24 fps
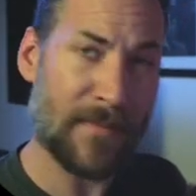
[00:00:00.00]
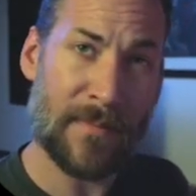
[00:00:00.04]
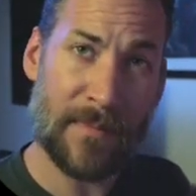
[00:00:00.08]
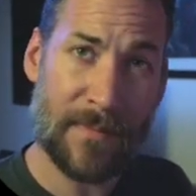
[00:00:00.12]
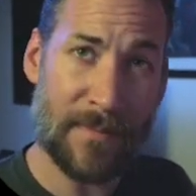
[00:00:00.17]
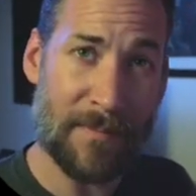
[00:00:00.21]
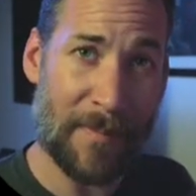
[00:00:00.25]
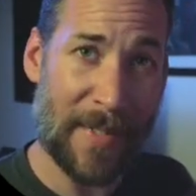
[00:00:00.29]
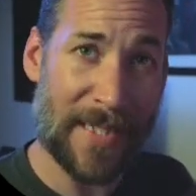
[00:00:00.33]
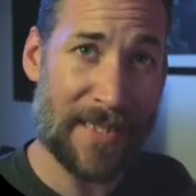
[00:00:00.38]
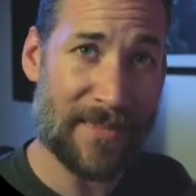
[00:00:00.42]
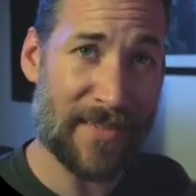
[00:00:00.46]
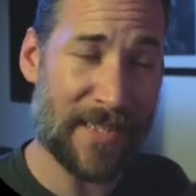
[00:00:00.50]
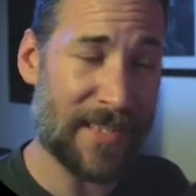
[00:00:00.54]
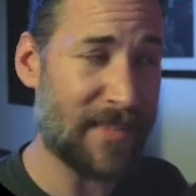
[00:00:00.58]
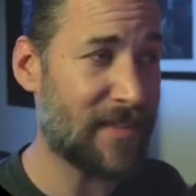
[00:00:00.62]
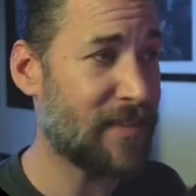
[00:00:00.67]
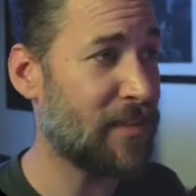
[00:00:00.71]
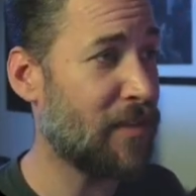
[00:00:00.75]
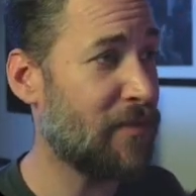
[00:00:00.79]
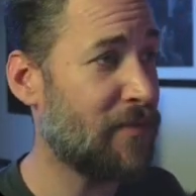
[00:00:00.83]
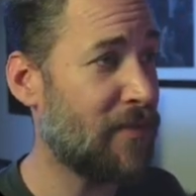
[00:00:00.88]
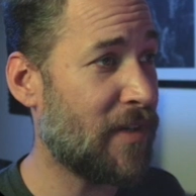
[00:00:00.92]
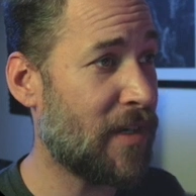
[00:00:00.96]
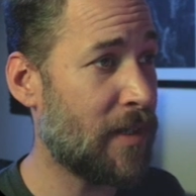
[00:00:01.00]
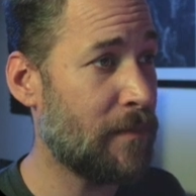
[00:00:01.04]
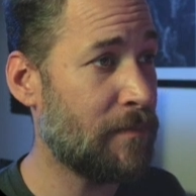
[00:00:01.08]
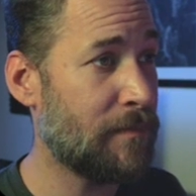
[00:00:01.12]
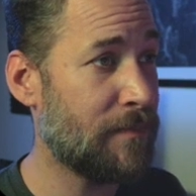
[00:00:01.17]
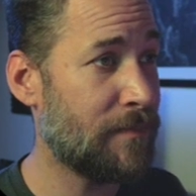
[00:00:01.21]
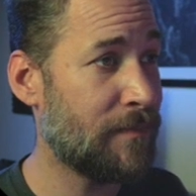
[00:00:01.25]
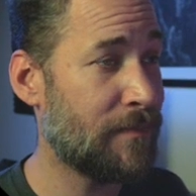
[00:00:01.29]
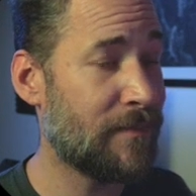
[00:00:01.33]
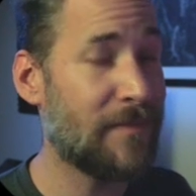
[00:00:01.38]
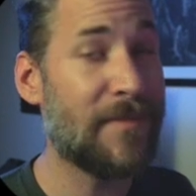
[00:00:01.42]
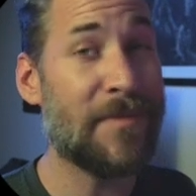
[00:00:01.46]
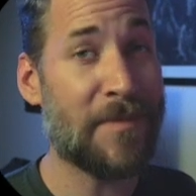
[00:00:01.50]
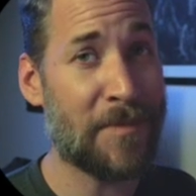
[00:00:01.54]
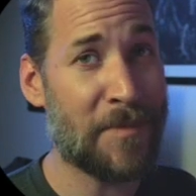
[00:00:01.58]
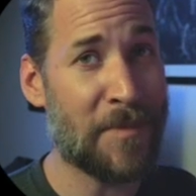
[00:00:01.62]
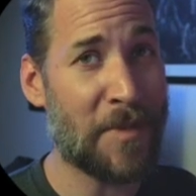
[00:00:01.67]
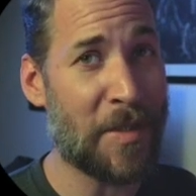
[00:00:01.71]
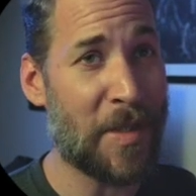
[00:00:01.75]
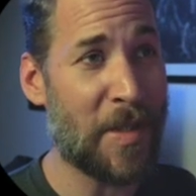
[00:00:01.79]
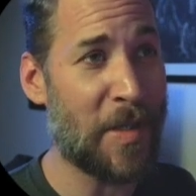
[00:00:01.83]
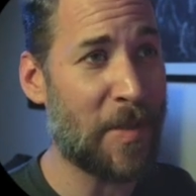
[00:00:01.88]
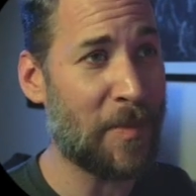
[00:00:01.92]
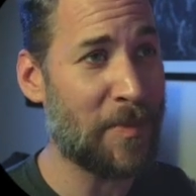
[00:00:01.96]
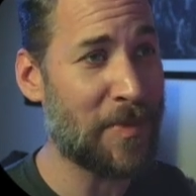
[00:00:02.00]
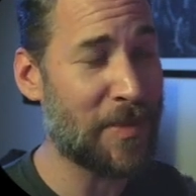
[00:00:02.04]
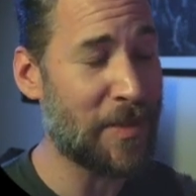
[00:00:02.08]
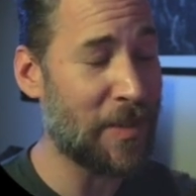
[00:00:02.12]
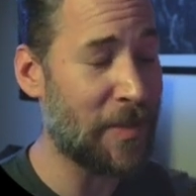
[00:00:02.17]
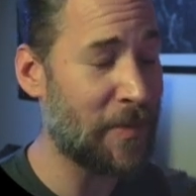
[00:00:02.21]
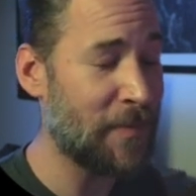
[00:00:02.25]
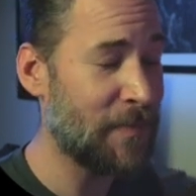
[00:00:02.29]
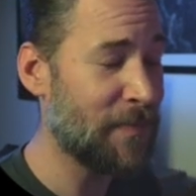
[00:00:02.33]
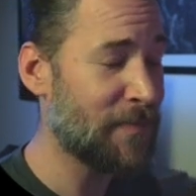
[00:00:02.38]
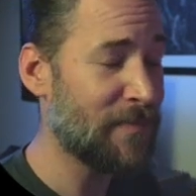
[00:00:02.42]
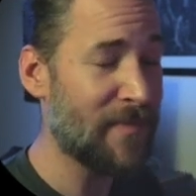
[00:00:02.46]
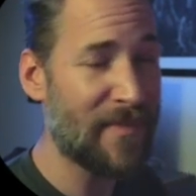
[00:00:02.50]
Make sense so far? I hope so.